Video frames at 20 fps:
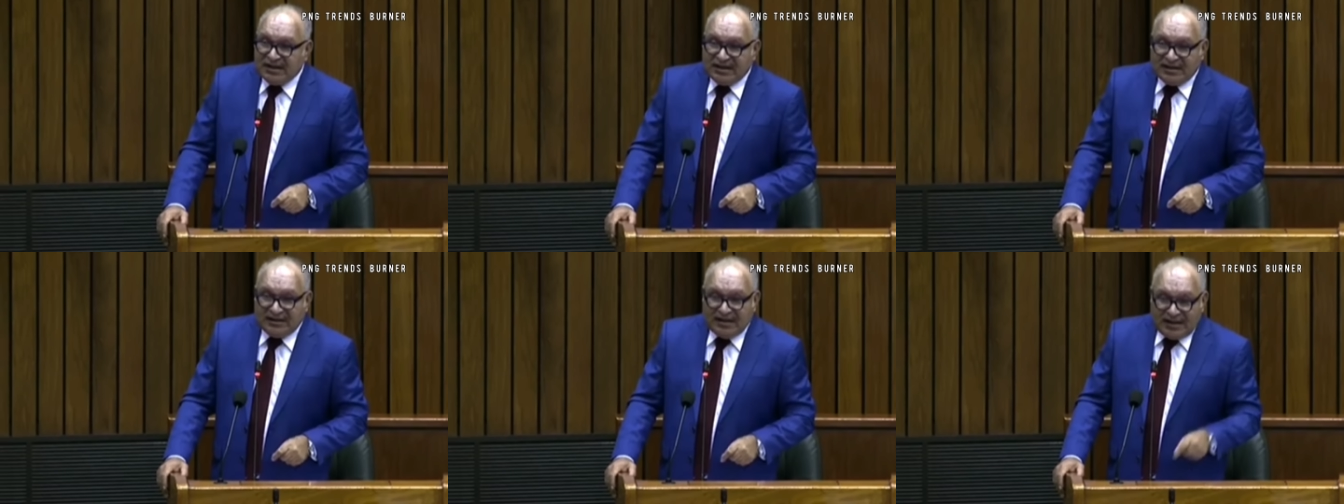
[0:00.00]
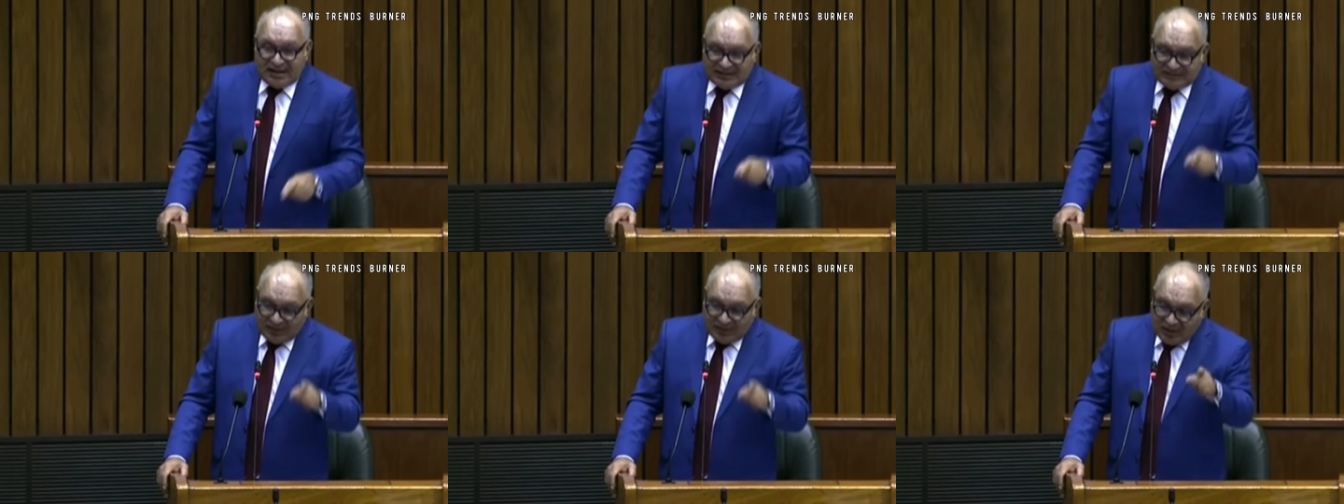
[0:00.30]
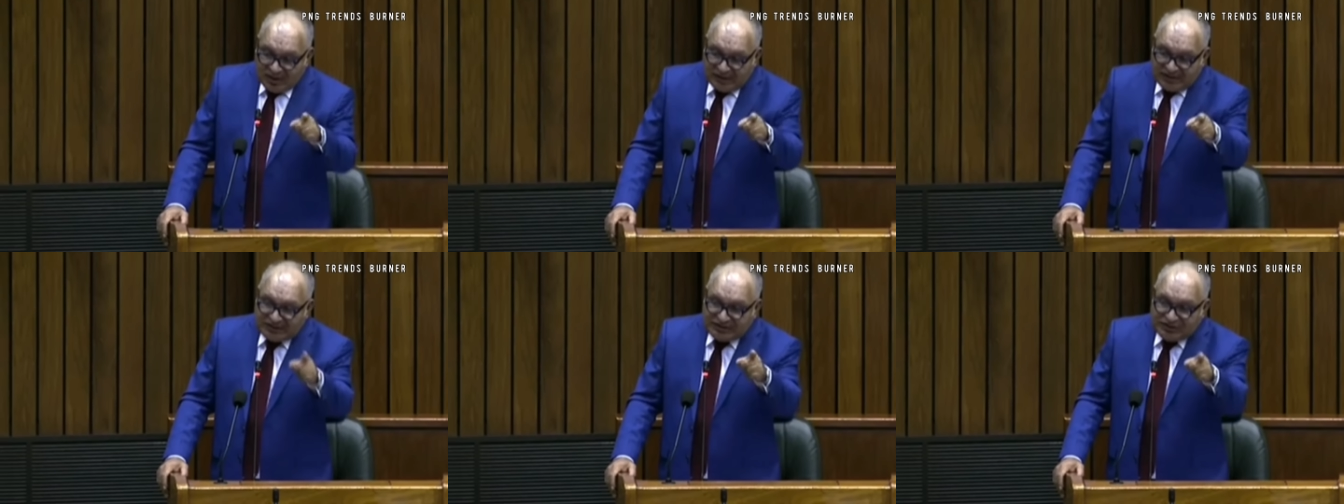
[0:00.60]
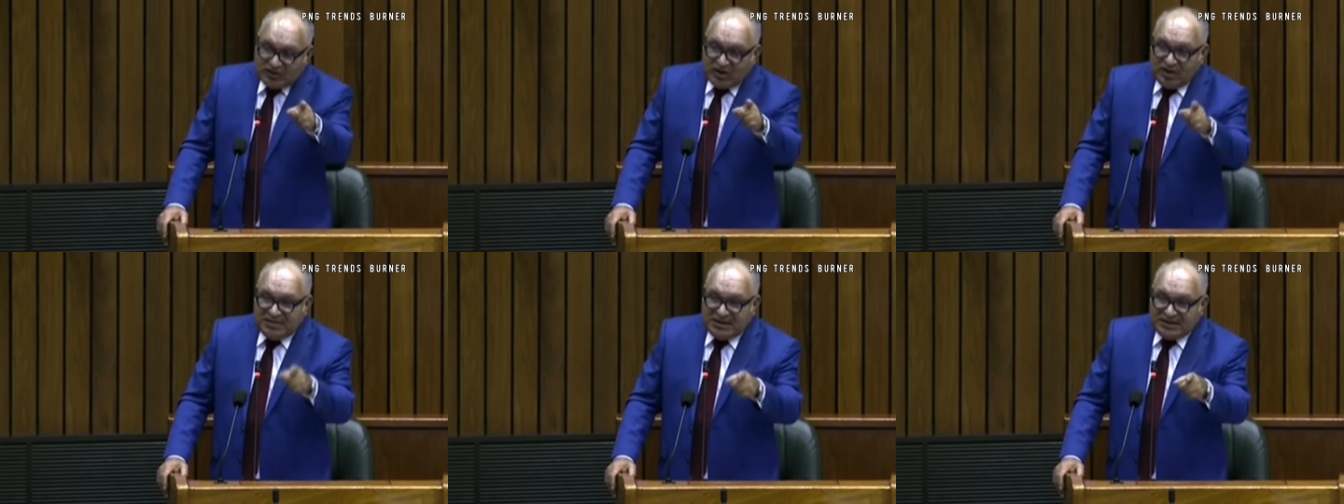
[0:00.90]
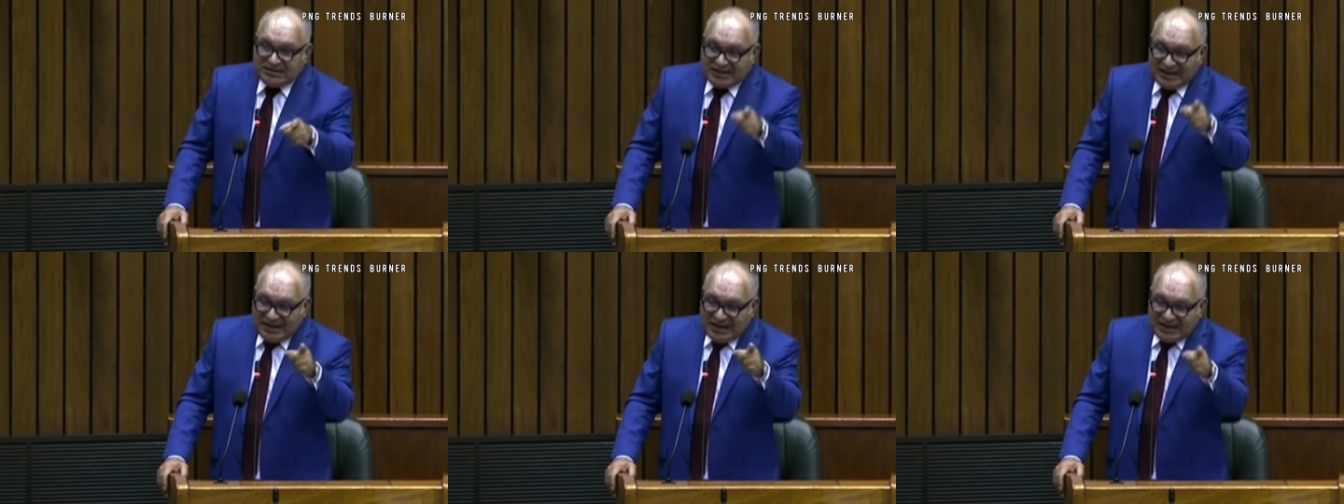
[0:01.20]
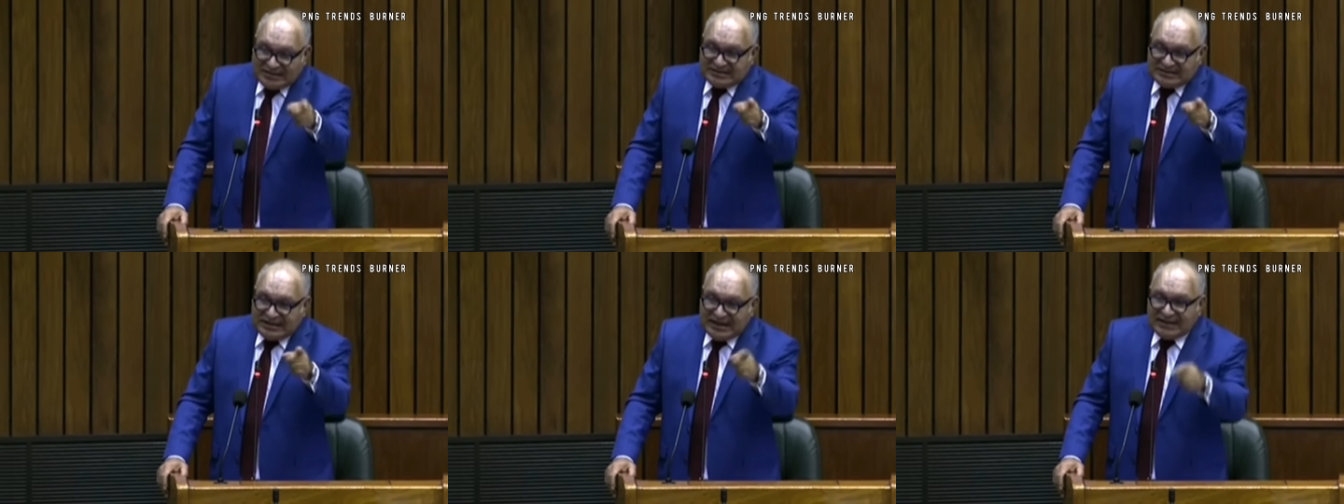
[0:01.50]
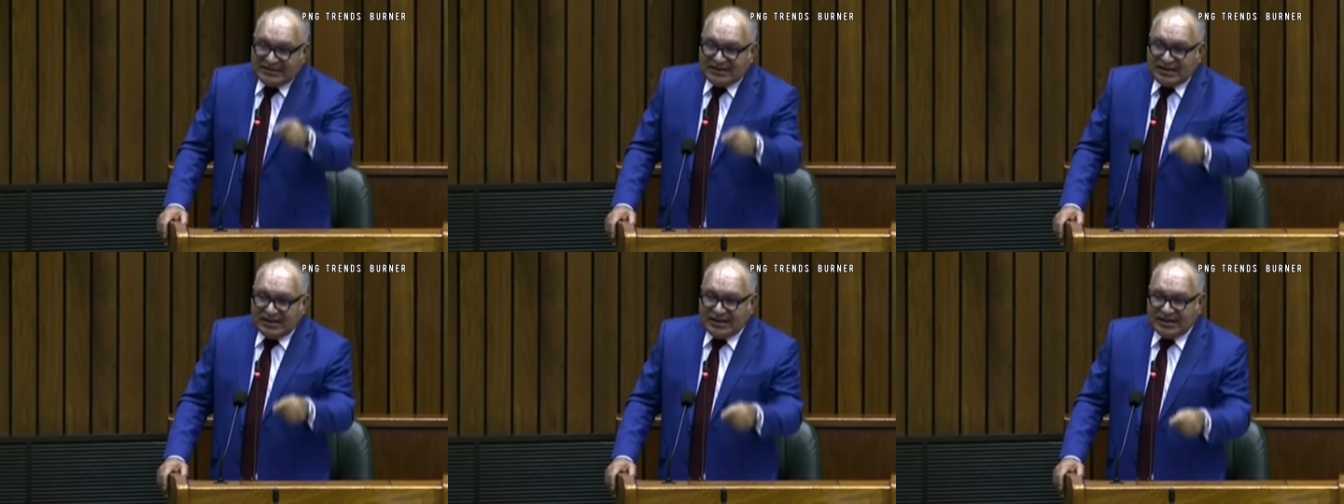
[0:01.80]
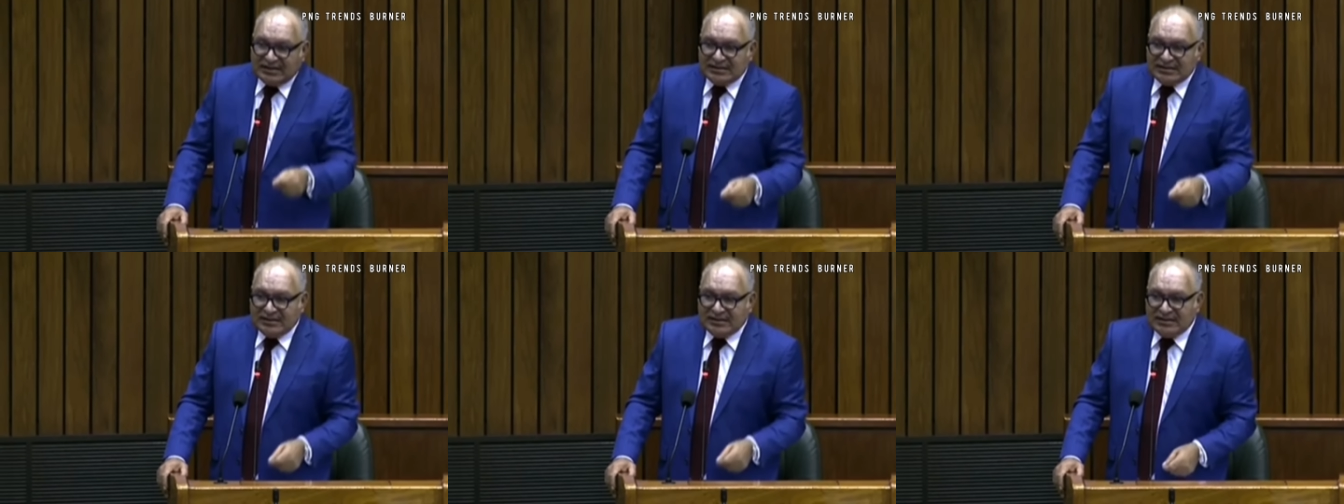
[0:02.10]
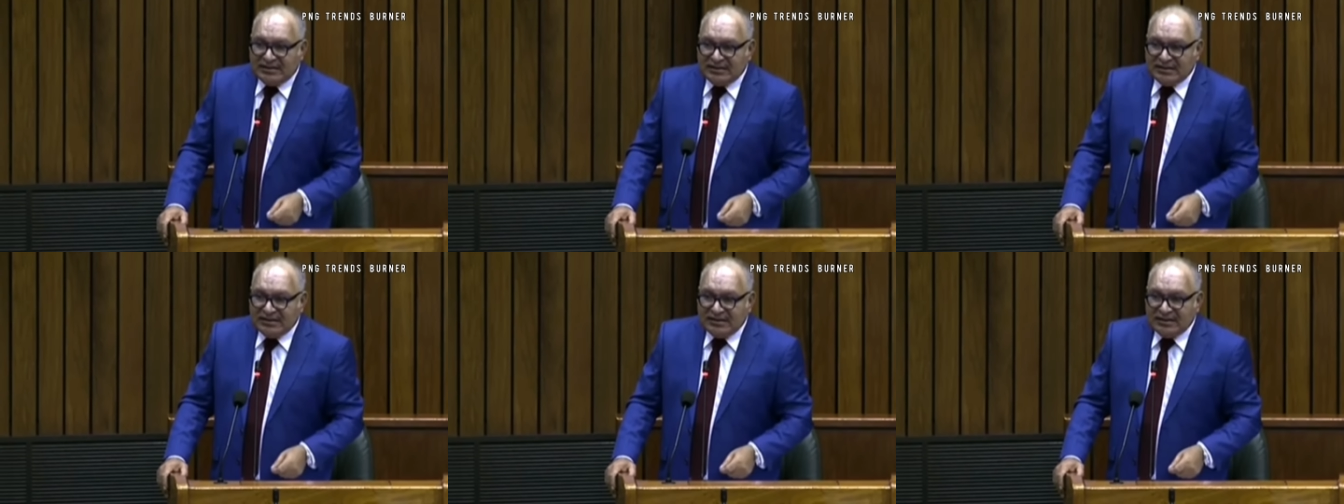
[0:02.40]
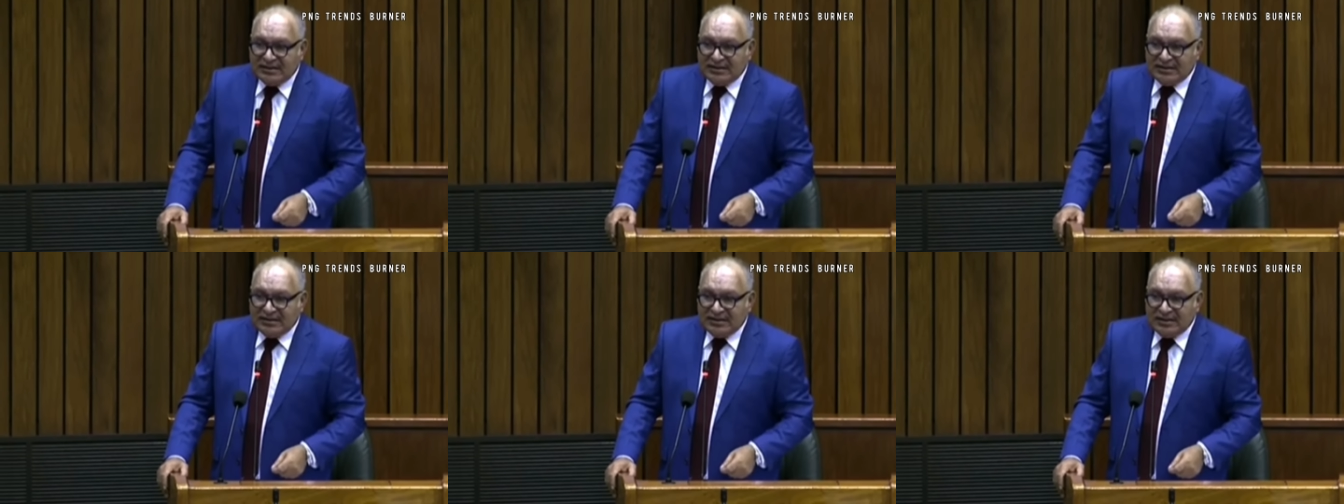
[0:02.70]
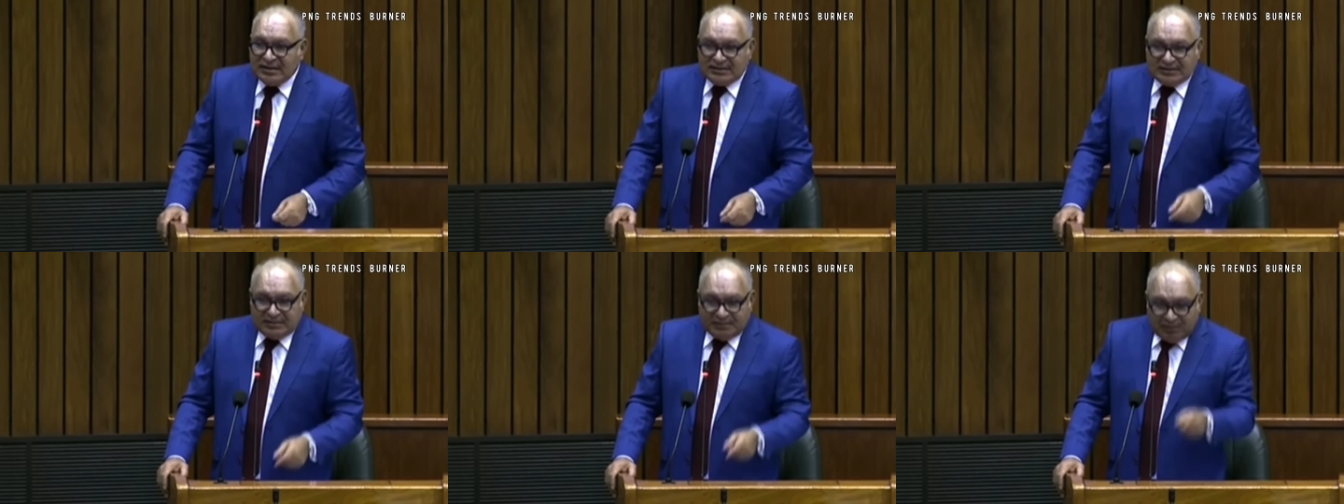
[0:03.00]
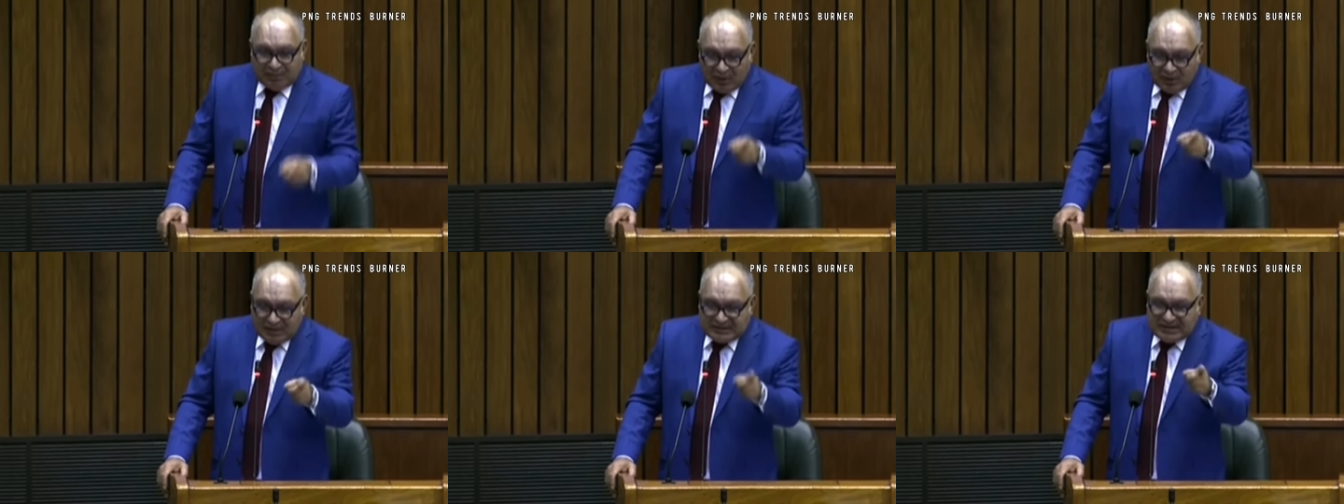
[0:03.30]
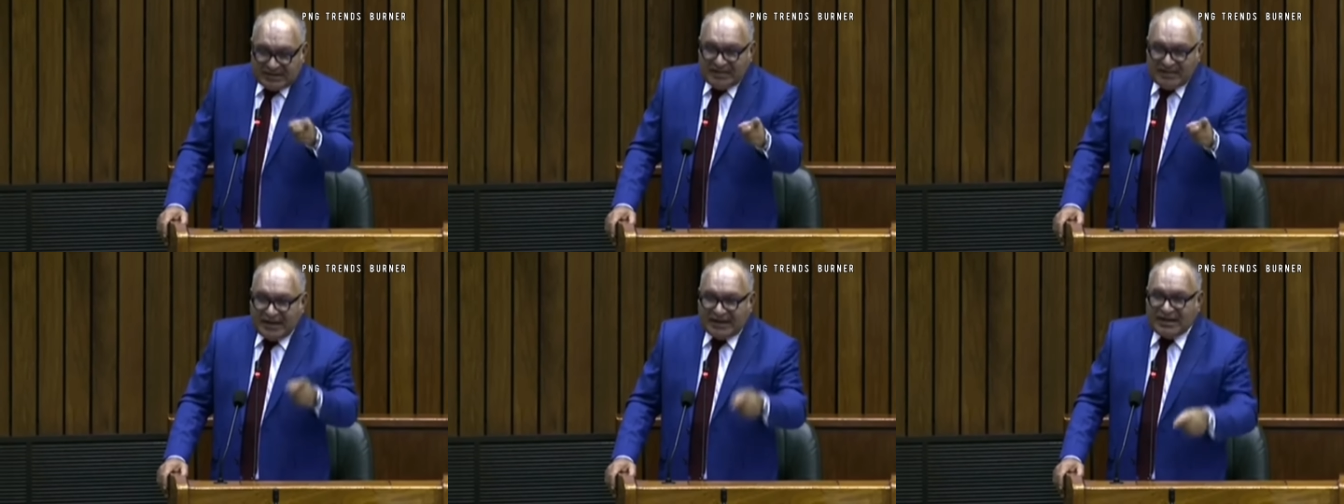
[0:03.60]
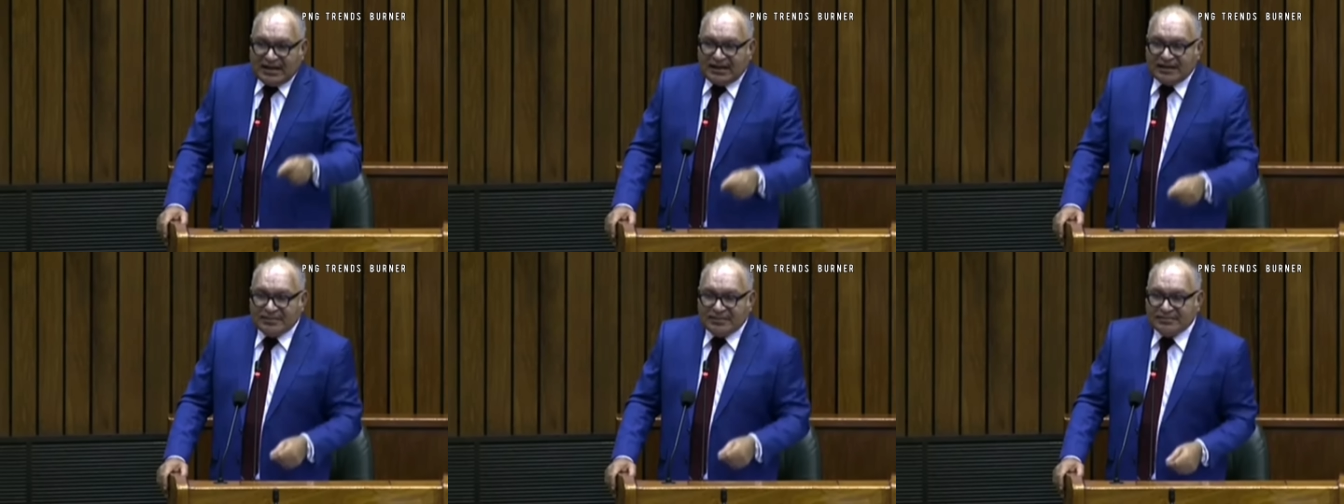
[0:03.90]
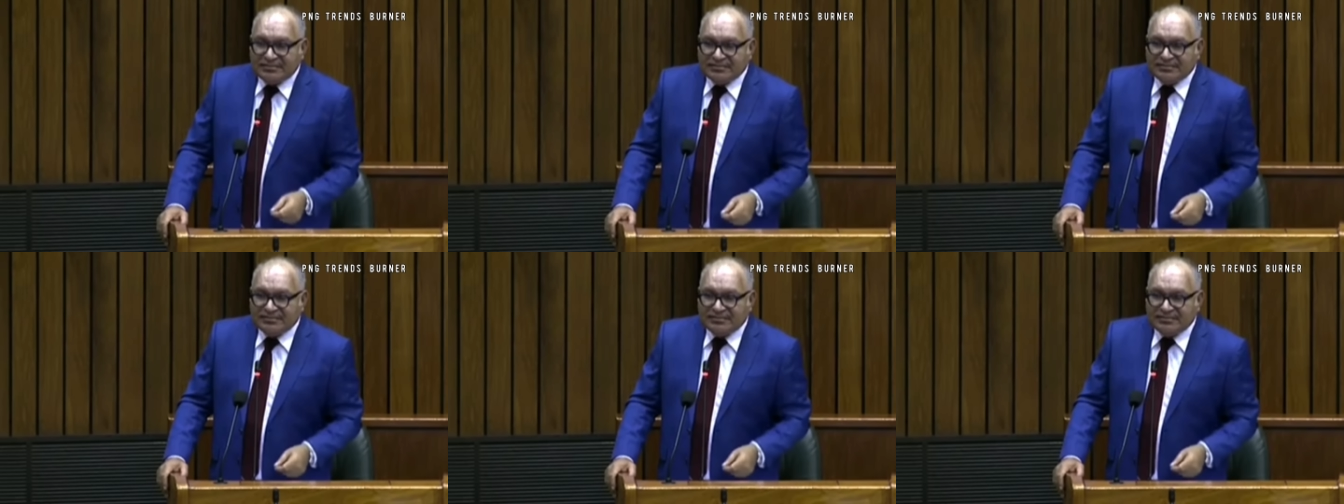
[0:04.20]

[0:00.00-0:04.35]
That is not his job. He's a legislator. He's a policy maker.